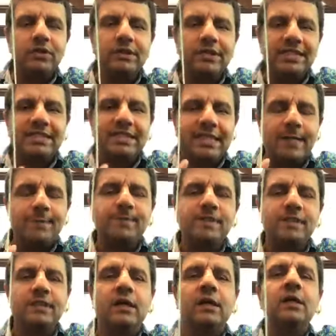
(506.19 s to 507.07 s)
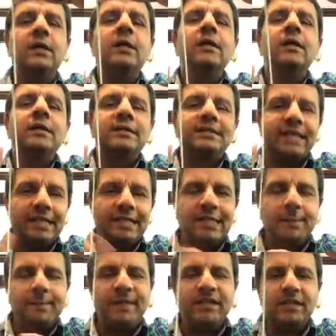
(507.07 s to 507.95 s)
this gives the
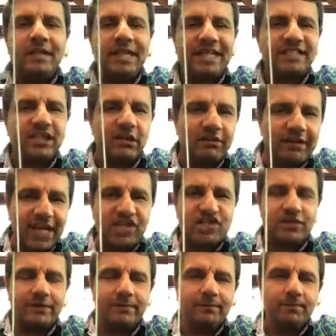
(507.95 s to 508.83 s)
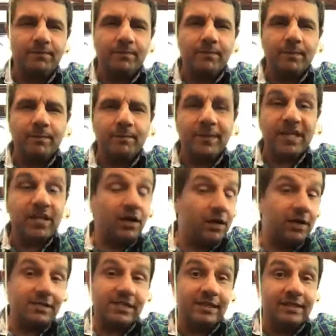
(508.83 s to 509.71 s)
centripetal acceleration,
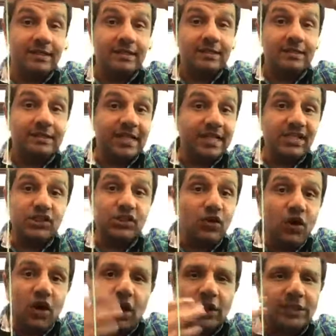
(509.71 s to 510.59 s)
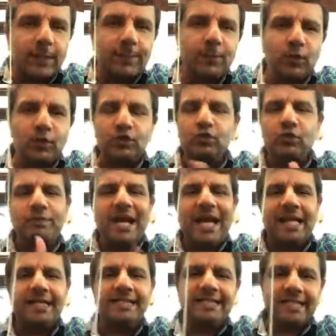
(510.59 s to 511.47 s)
because there is no other force to
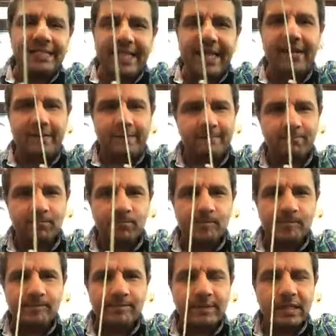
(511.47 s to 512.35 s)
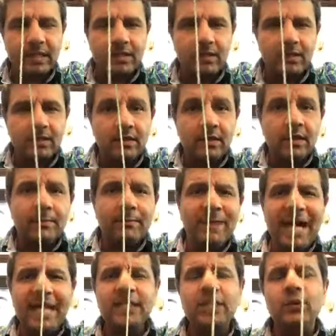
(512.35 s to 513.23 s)
balance in there.
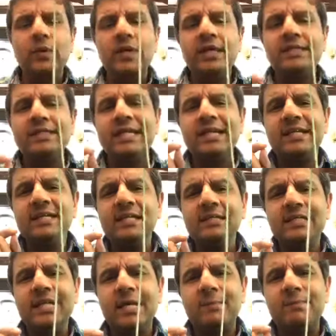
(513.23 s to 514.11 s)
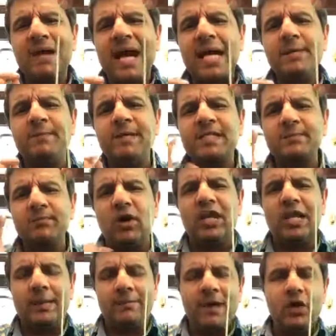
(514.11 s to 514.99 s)
By the way, there might be
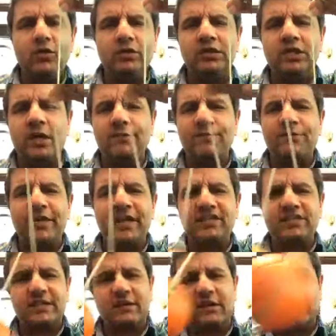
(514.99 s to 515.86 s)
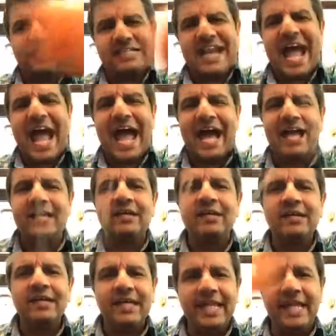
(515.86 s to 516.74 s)
small amount of frictional drag,
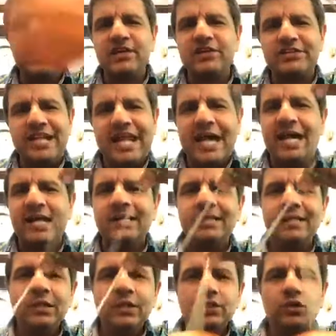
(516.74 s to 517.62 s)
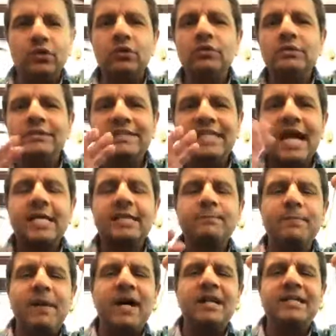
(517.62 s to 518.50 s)
air drag, so
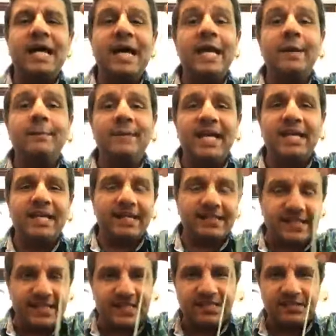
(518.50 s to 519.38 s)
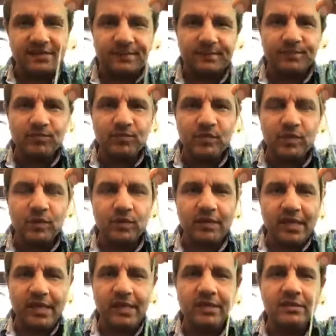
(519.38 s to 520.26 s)
that part I have neglected here,
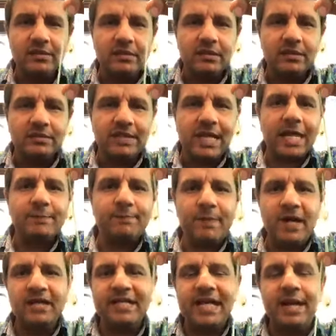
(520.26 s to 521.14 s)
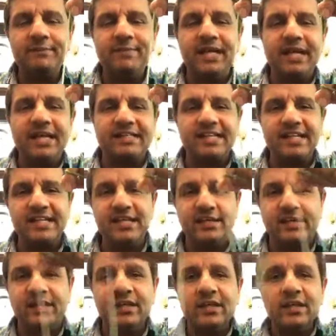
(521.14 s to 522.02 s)
okay, that part I have neglected
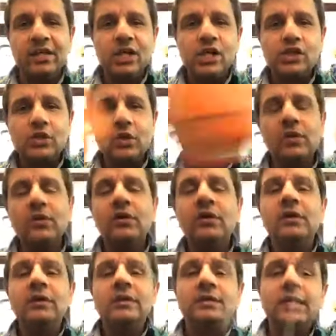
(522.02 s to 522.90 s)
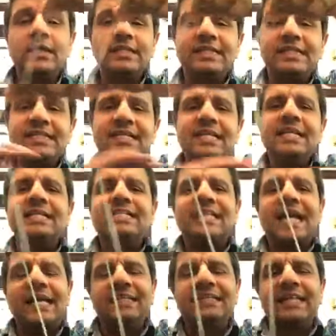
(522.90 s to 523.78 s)
here. So the t
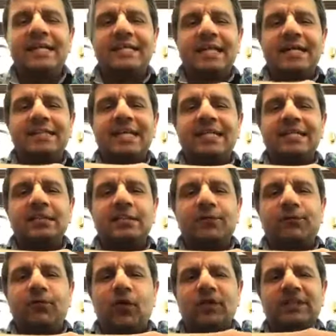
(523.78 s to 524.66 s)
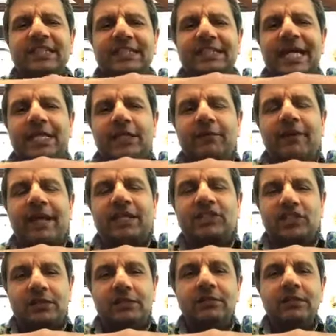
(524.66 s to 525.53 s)
sine theta, that is the force in that
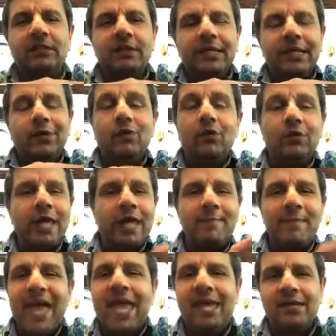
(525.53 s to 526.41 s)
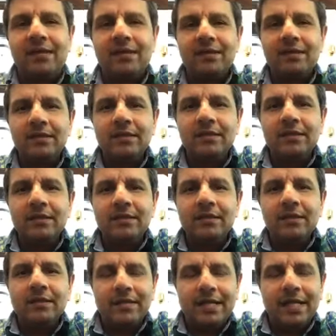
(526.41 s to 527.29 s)
direction, equal to ma,
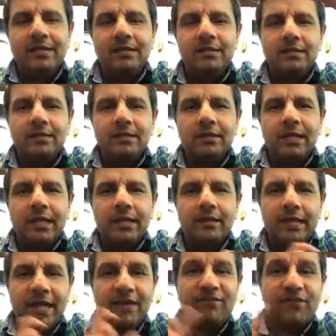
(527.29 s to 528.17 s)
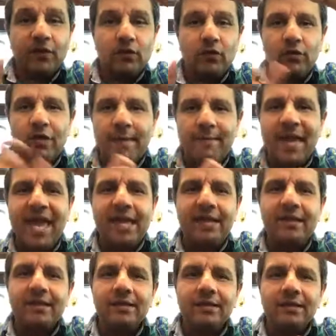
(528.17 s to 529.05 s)
right? F equal to
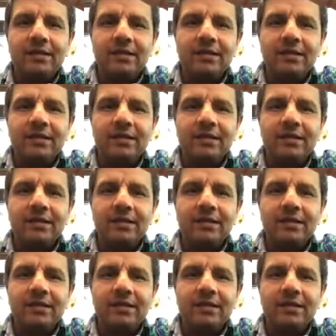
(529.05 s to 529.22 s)
ma,